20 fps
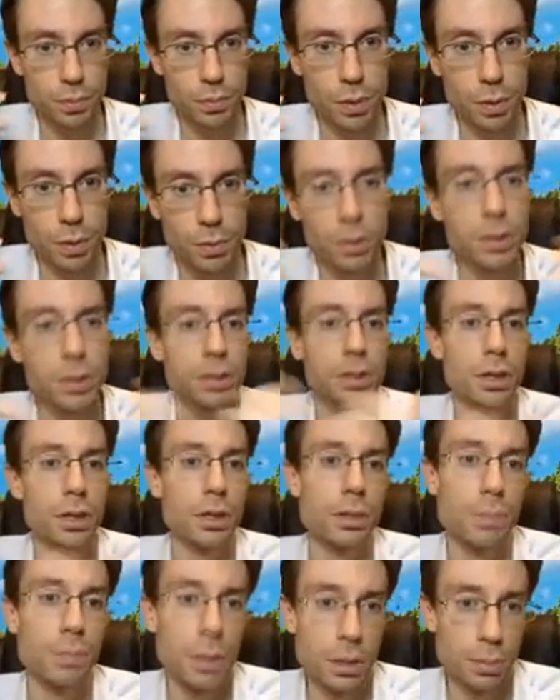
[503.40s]
well, let's
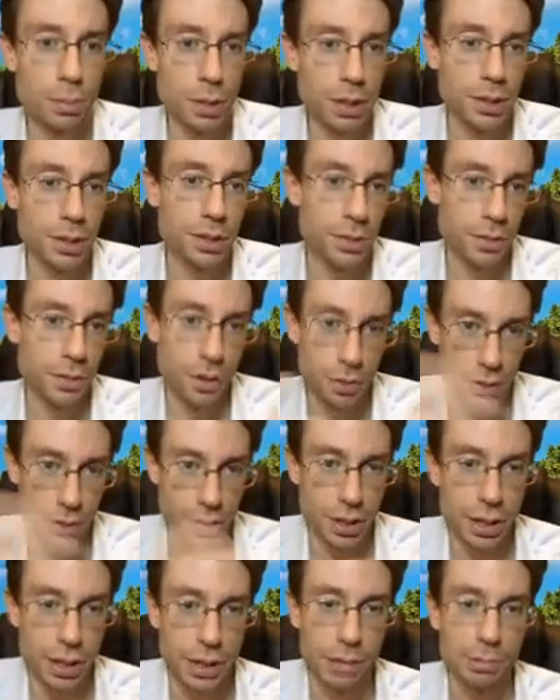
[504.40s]
talk about abundance first
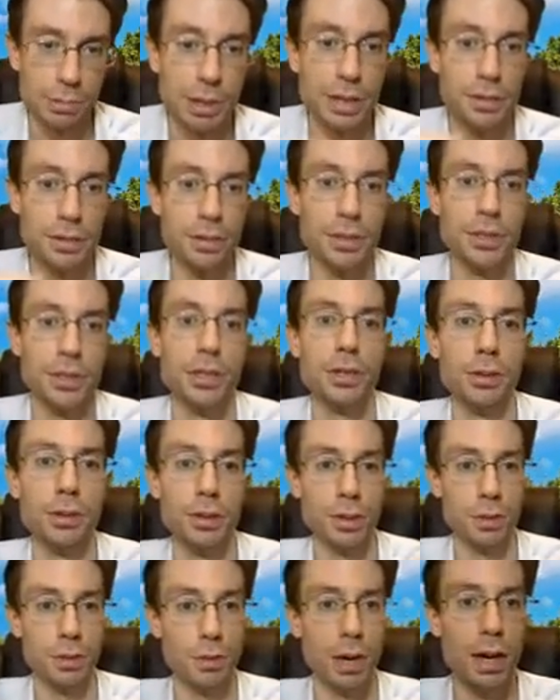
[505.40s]
and then how money fits into it.
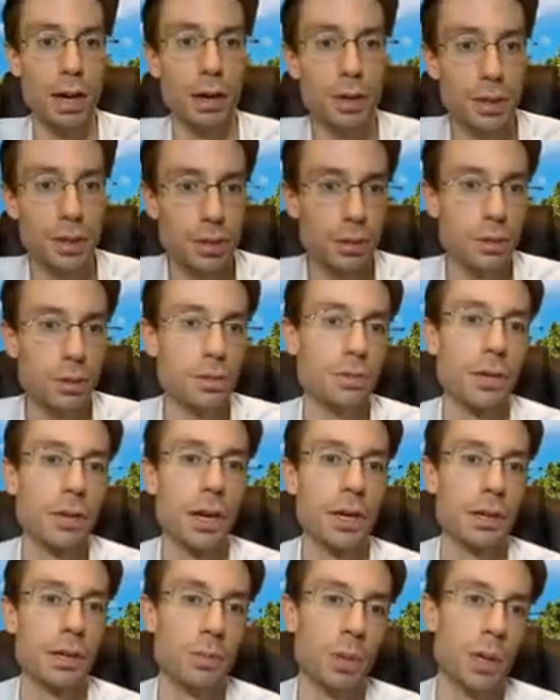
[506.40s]
So, how do you
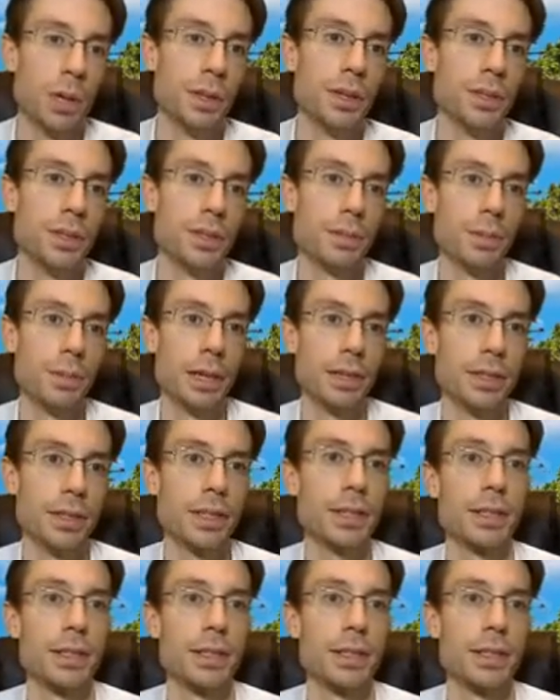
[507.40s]
define abundance, Malik?